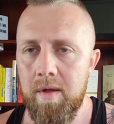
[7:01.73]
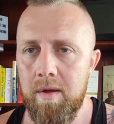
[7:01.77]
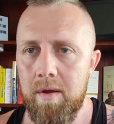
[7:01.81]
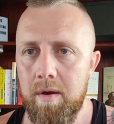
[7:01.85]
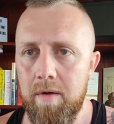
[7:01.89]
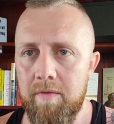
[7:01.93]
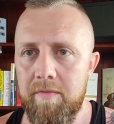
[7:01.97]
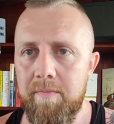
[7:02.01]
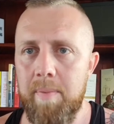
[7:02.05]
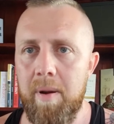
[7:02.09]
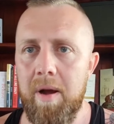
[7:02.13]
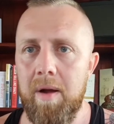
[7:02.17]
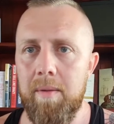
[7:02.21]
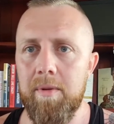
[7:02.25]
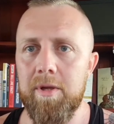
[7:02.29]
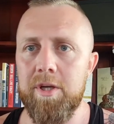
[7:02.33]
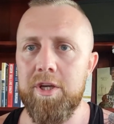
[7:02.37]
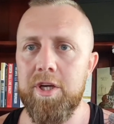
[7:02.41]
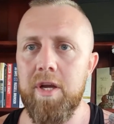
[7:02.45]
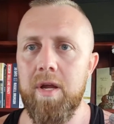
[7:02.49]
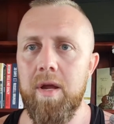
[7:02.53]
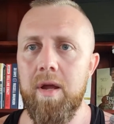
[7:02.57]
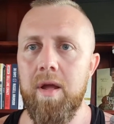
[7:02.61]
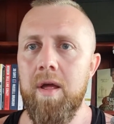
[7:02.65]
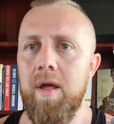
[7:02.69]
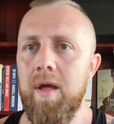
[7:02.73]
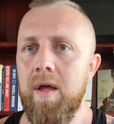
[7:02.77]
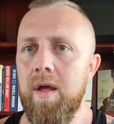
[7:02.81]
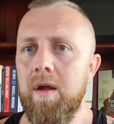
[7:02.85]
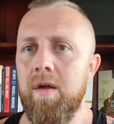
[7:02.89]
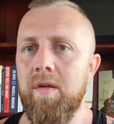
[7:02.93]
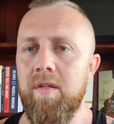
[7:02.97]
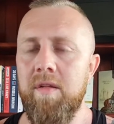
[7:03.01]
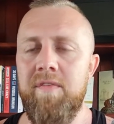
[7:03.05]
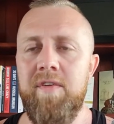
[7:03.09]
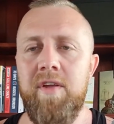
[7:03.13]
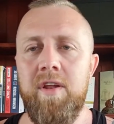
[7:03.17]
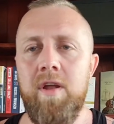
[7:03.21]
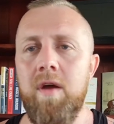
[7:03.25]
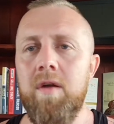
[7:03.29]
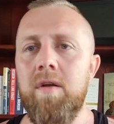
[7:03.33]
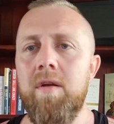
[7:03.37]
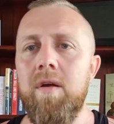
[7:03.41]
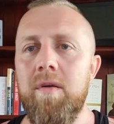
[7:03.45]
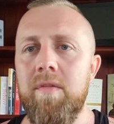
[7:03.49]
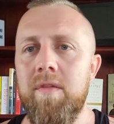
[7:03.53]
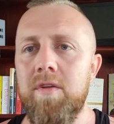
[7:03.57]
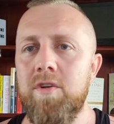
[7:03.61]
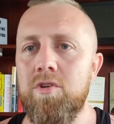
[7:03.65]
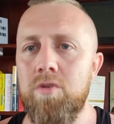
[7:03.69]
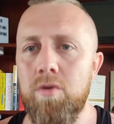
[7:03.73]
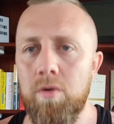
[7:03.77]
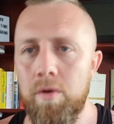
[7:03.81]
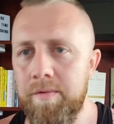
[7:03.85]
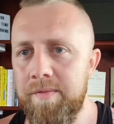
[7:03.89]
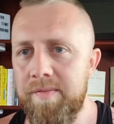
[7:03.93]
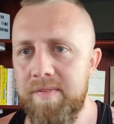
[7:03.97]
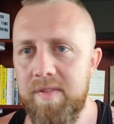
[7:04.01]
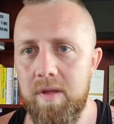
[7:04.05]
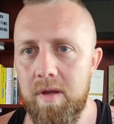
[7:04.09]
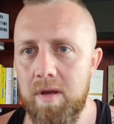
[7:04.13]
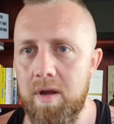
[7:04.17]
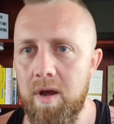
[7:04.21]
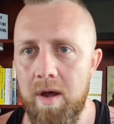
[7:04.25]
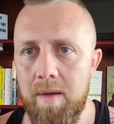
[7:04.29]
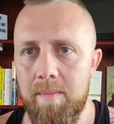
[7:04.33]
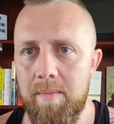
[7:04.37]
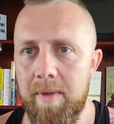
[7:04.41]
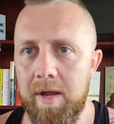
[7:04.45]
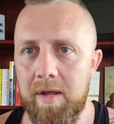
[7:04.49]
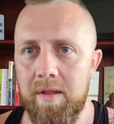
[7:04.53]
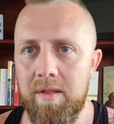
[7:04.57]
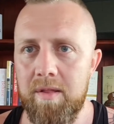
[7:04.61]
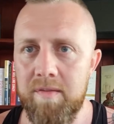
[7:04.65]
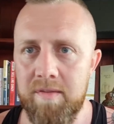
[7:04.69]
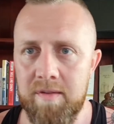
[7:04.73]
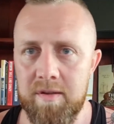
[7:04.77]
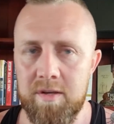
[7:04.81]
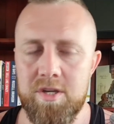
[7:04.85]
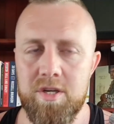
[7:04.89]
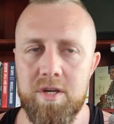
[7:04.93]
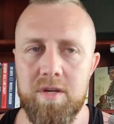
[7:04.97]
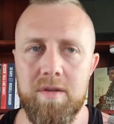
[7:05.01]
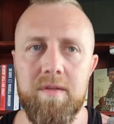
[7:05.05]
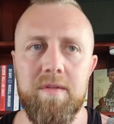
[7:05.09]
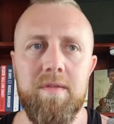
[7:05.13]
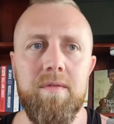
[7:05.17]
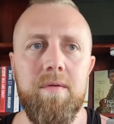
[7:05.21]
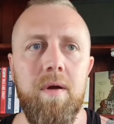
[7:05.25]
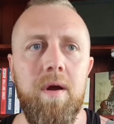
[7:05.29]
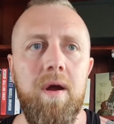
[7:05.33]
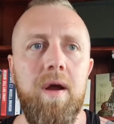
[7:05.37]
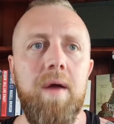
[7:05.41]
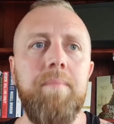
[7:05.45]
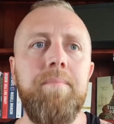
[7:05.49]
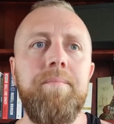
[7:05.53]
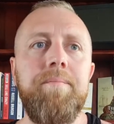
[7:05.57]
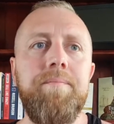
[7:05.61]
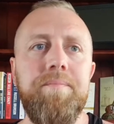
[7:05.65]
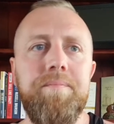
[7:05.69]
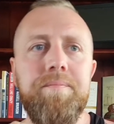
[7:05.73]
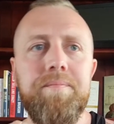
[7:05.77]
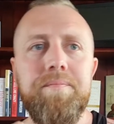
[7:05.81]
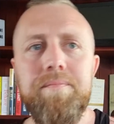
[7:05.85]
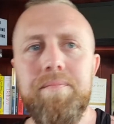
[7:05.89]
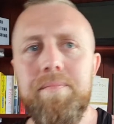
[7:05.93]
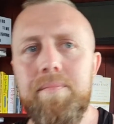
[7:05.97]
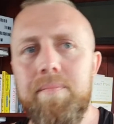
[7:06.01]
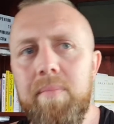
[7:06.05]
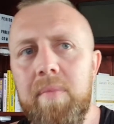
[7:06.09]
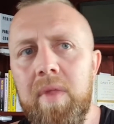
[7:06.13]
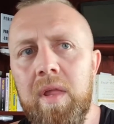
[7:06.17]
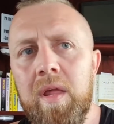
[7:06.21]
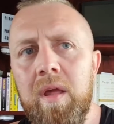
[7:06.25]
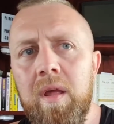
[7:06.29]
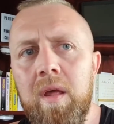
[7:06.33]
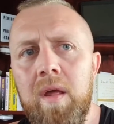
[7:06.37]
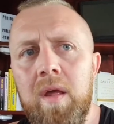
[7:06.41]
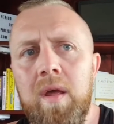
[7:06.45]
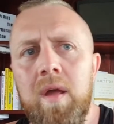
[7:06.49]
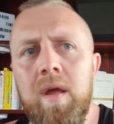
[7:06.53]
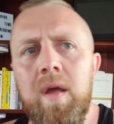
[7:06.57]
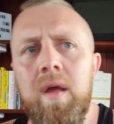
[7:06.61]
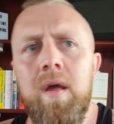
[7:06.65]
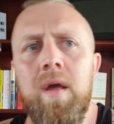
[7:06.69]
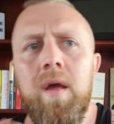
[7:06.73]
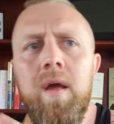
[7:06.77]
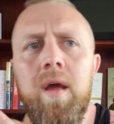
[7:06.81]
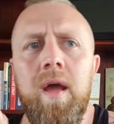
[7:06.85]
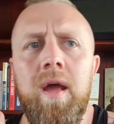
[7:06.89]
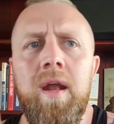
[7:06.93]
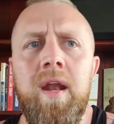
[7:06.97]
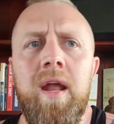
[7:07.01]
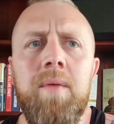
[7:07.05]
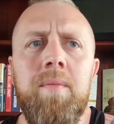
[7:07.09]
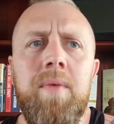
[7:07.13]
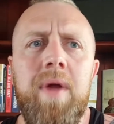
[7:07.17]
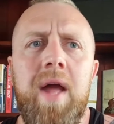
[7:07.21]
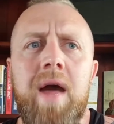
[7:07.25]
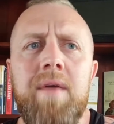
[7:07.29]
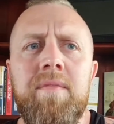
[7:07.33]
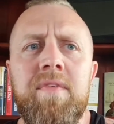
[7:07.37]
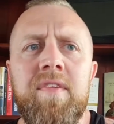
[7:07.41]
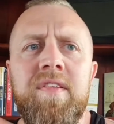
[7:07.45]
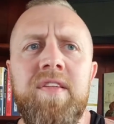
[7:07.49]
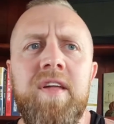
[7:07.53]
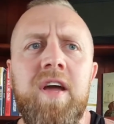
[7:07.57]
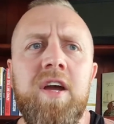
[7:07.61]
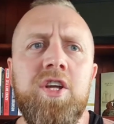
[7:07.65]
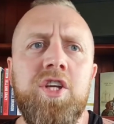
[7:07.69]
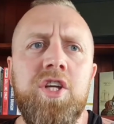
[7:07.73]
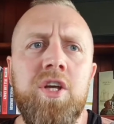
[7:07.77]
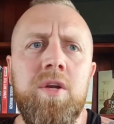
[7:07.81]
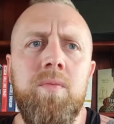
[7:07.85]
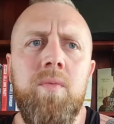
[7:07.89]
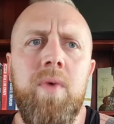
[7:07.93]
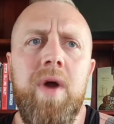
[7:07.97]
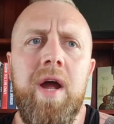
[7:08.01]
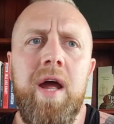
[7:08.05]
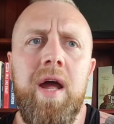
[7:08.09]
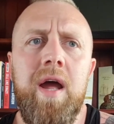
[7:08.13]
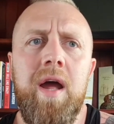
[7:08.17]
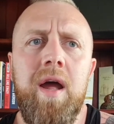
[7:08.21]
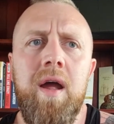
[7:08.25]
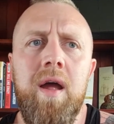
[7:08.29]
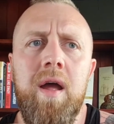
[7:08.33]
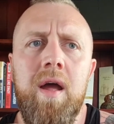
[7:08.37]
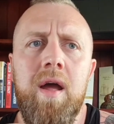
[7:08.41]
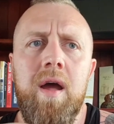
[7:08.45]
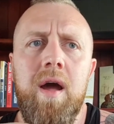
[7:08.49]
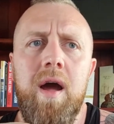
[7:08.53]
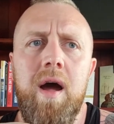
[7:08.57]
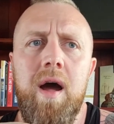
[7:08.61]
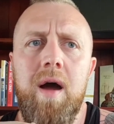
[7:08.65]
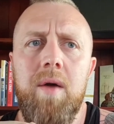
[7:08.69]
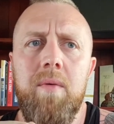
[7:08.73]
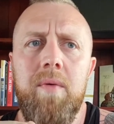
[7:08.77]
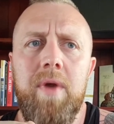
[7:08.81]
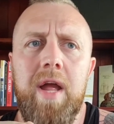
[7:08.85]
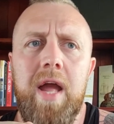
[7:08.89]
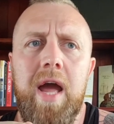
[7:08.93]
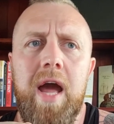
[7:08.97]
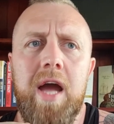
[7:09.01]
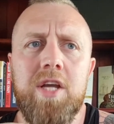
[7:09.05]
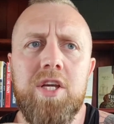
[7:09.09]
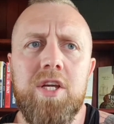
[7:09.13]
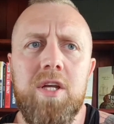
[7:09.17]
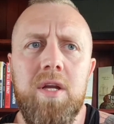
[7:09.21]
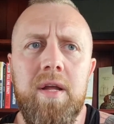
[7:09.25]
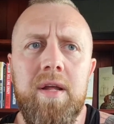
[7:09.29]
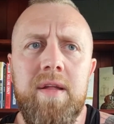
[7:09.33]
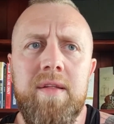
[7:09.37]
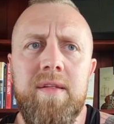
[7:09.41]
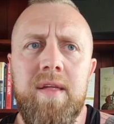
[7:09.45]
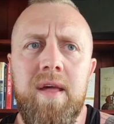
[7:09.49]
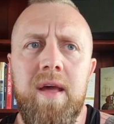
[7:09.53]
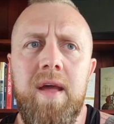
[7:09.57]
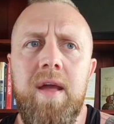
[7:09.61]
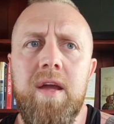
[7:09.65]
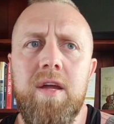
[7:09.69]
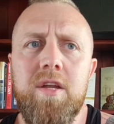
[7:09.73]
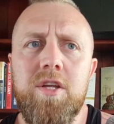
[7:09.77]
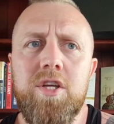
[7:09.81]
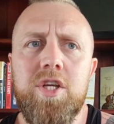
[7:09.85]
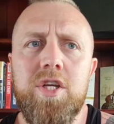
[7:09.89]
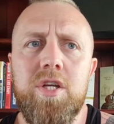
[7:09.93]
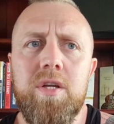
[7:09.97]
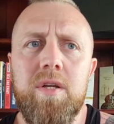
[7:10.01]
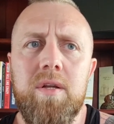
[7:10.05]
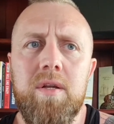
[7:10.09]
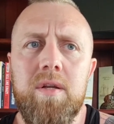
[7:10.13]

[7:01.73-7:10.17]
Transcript: of publishing, because if you don't know the truths, you can't make decisions, right? And then we have a section where we actually teach